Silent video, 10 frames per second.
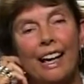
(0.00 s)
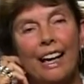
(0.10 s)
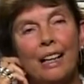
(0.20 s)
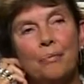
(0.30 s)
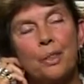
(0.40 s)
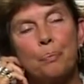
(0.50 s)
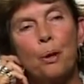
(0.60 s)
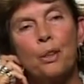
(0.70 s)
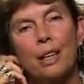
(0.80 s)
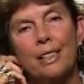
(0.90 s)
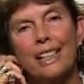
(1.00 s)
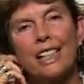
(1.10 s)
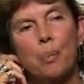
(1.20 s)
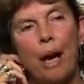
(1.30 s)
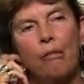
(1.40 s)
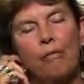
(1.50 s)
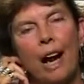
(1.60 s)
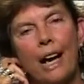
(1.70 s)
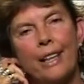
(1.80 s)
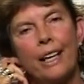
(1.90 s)
Pole dancing is about
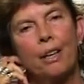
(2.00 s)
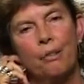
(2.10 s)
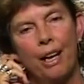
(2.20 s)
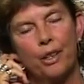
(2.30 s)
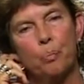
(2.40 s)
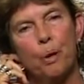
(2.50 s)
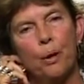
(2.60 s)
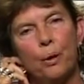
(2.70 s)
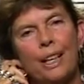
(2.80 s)
writhing around a pole.